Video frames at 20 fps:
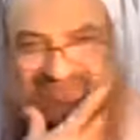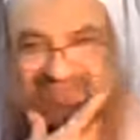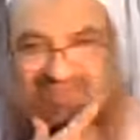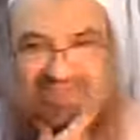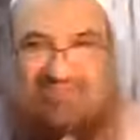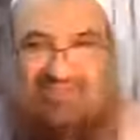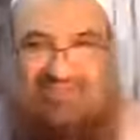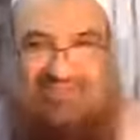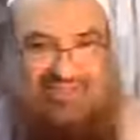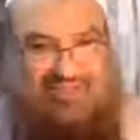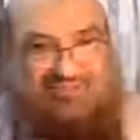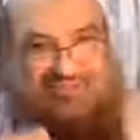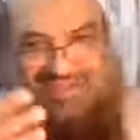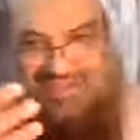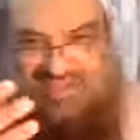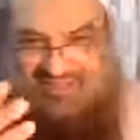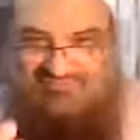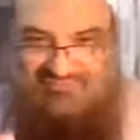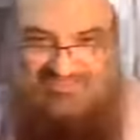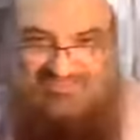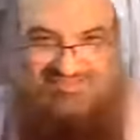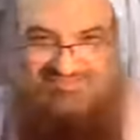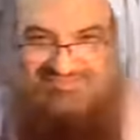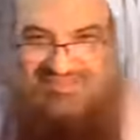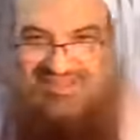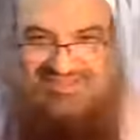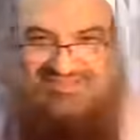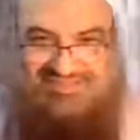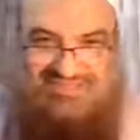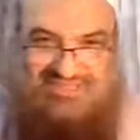come on, go ahead with him,
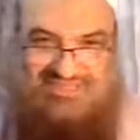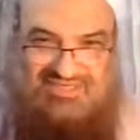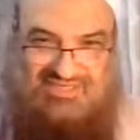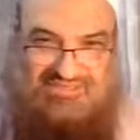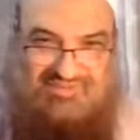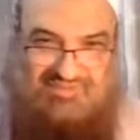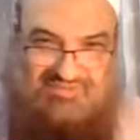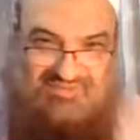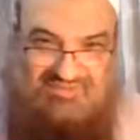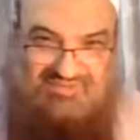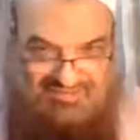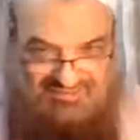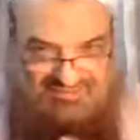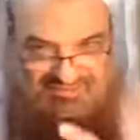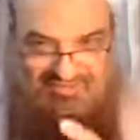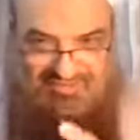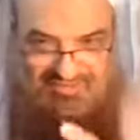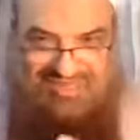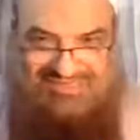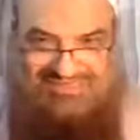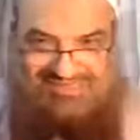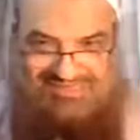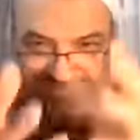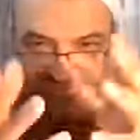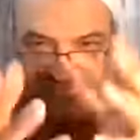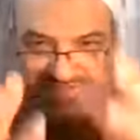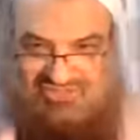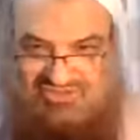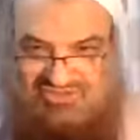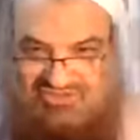asking you,
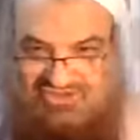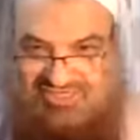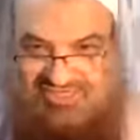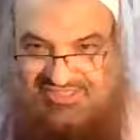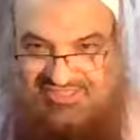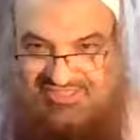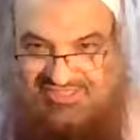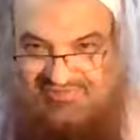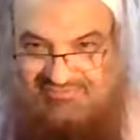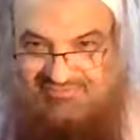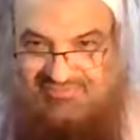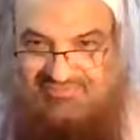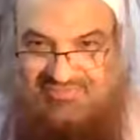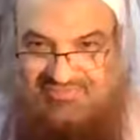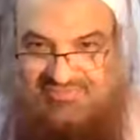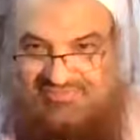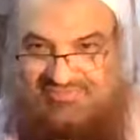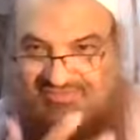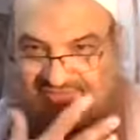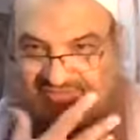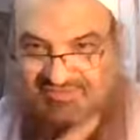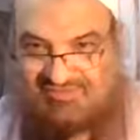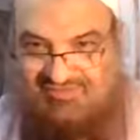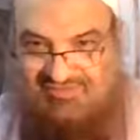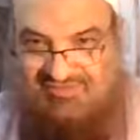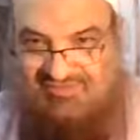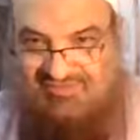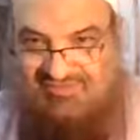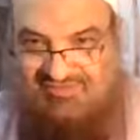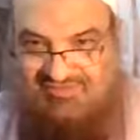accept this treaty.
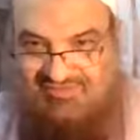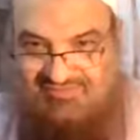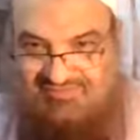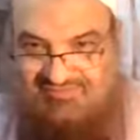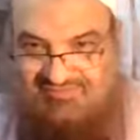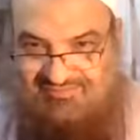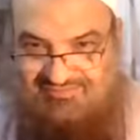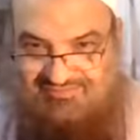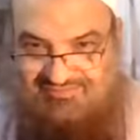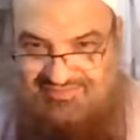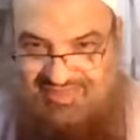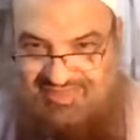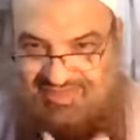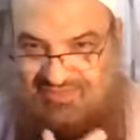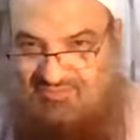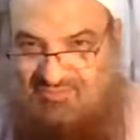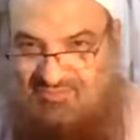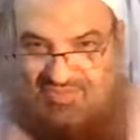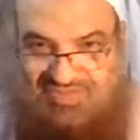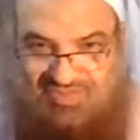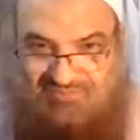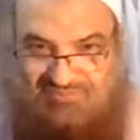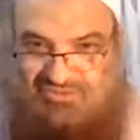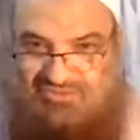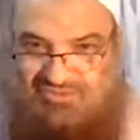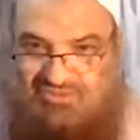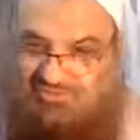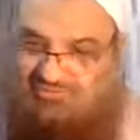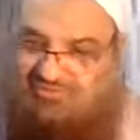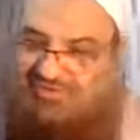Okay? And Al-Mughira ibn
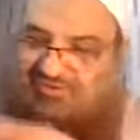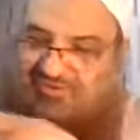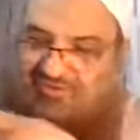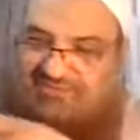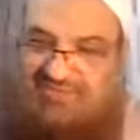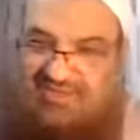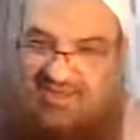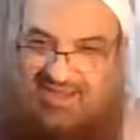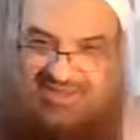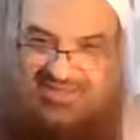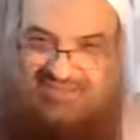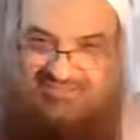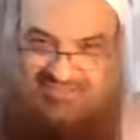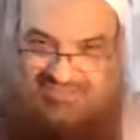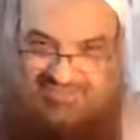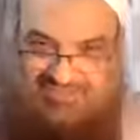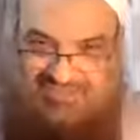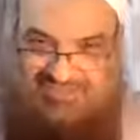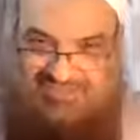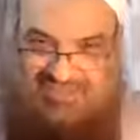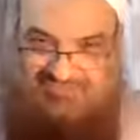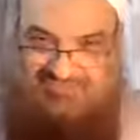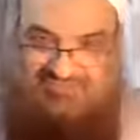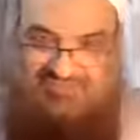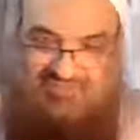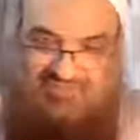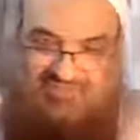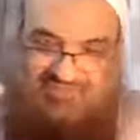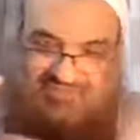Shu'bah, he was behind him, which is his nephew.